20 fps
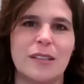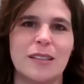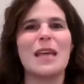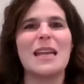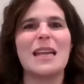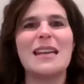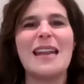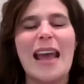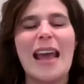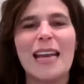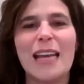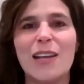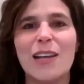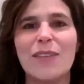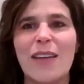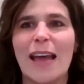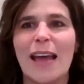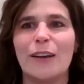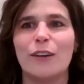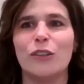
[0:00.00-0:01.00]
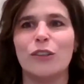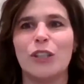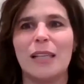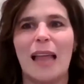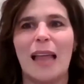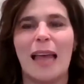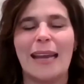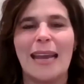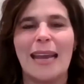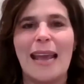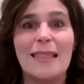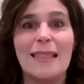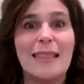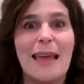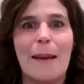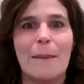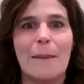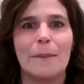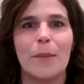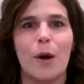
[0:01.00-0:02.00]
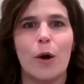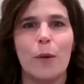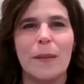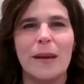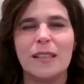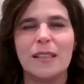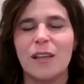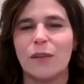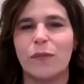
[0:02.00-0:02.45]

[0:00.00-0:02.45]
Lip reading: The negative energy, like in that moment